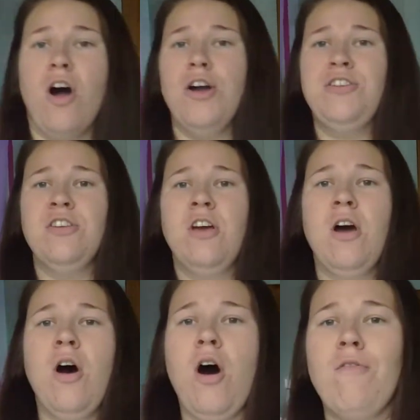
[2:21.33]
out
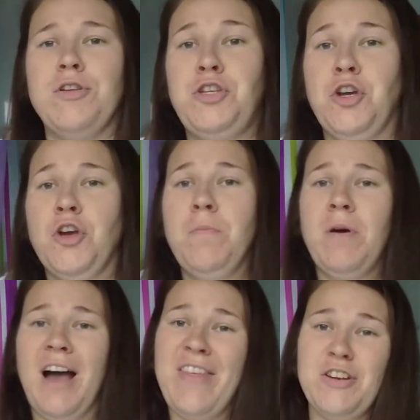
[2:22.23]
of a tube
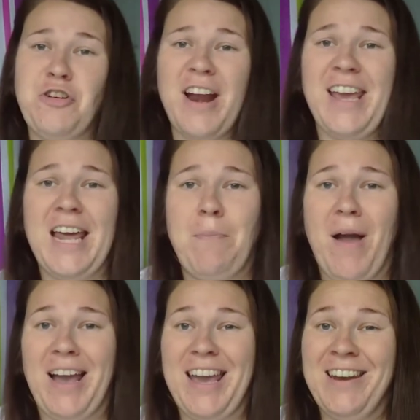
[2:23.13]
and then trying to get it
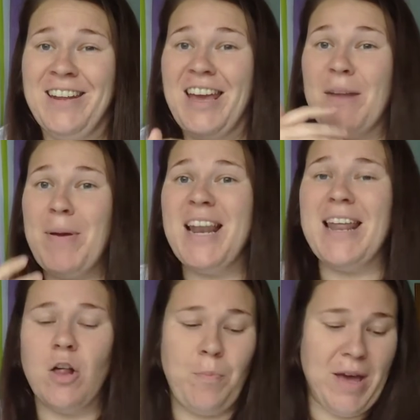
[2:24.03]
back in can be a
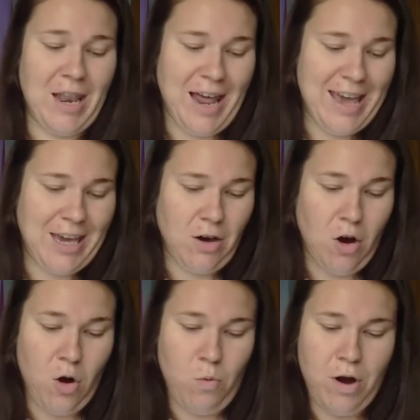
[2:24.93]
little bit like
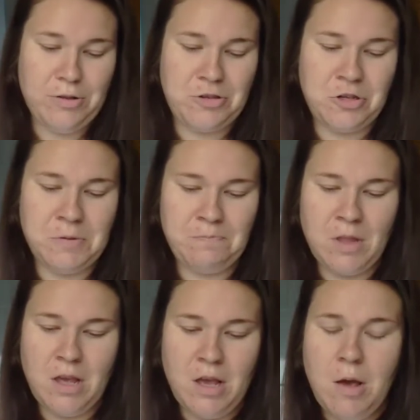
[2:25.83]
our words.
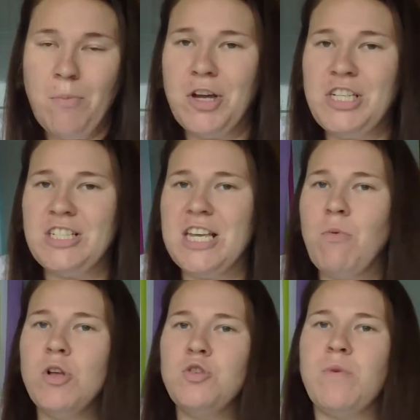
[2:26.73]
Because you see,
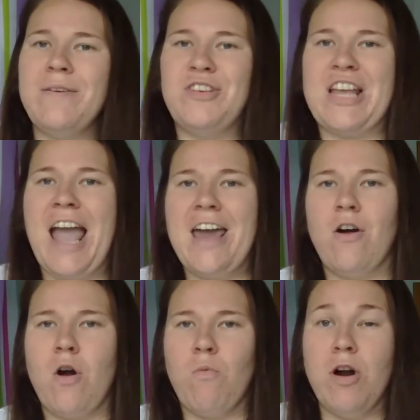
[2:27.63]
once we've said
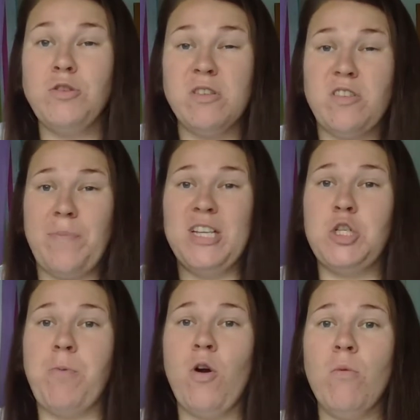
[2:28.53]
our words, once they've been
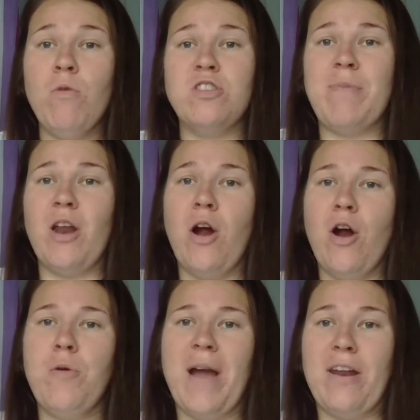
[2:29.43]
spoken, once they've been
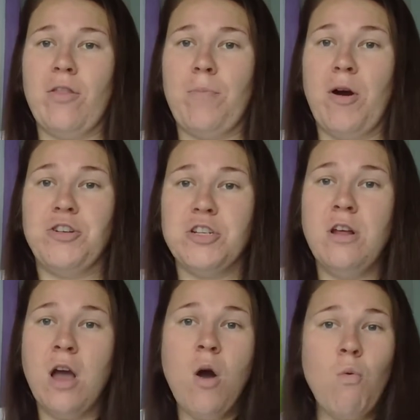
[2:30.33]
heard by another
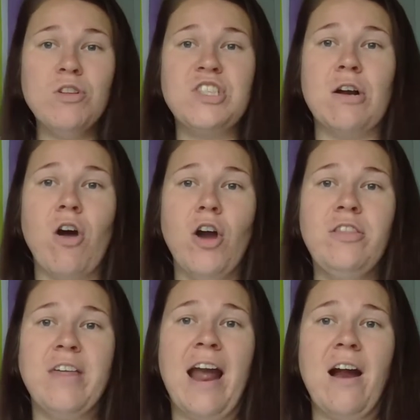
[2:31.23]
person, once they're
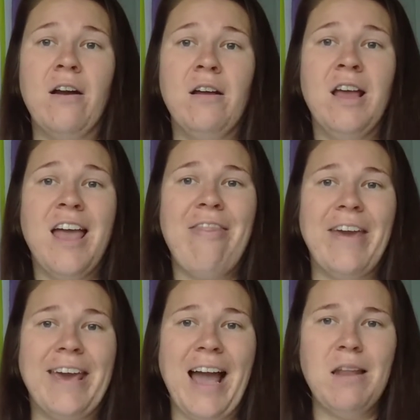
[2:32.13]
out there, they
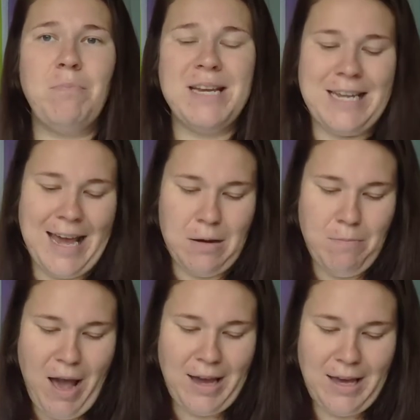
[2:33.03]
can't be taken
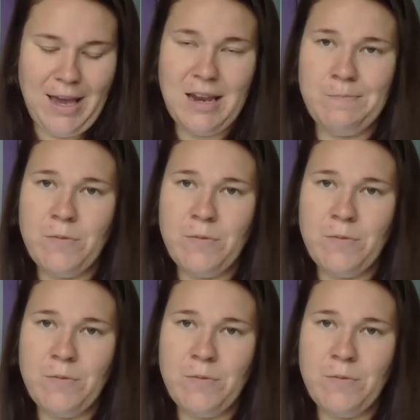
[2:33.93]
back again.